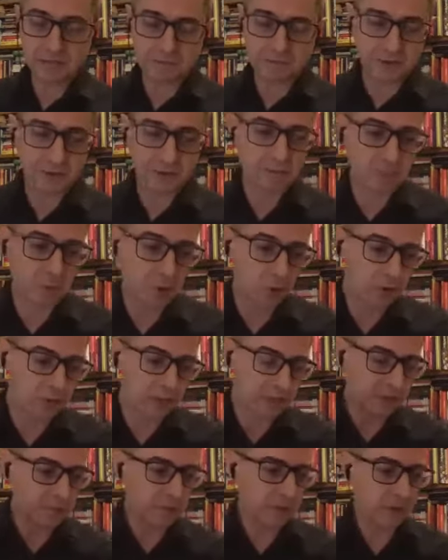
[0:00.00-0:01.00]
free
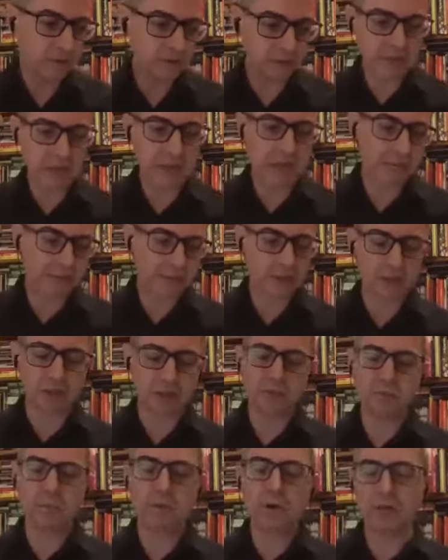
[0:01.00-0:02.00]
books about
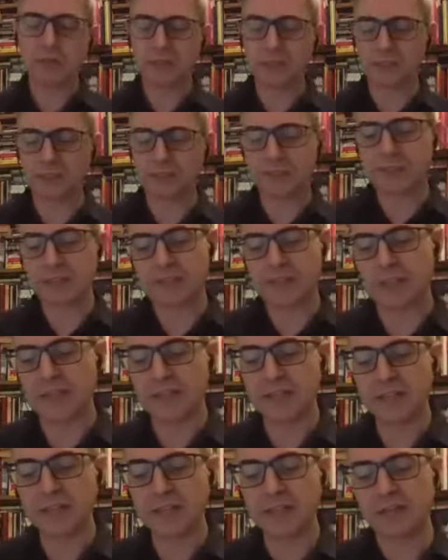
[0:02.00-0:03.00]
culture, politics,
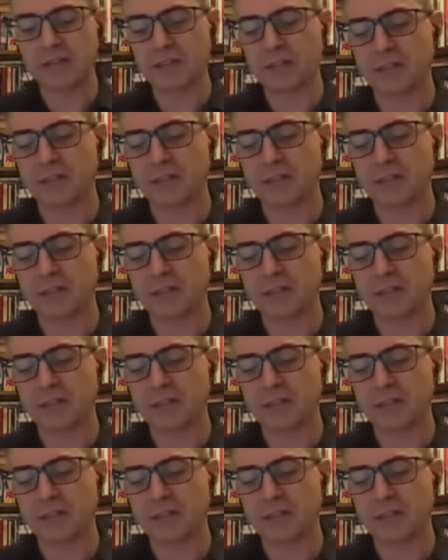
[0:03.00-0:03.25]
and art,